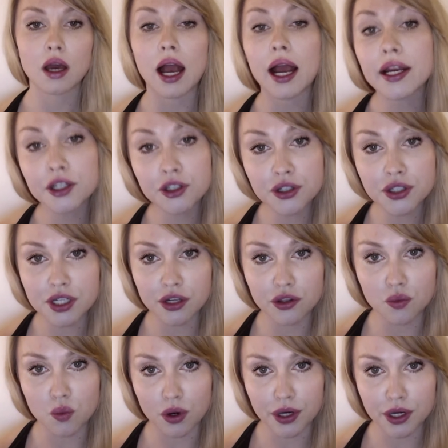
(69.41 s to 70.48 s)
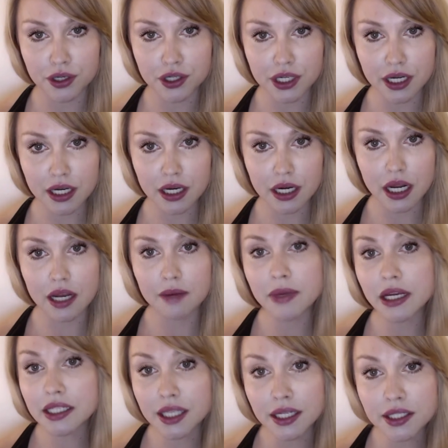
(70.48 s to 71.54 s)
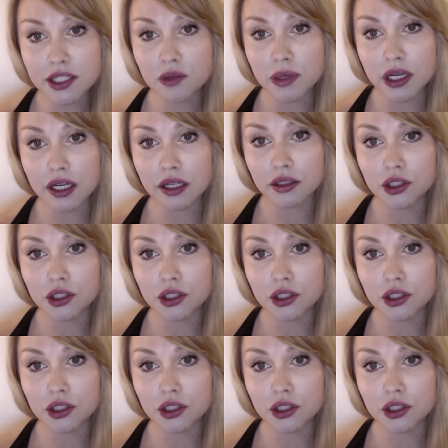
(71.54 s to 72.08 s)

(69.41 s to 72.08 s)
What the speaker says: I understand the warrior gene. It makes sense to me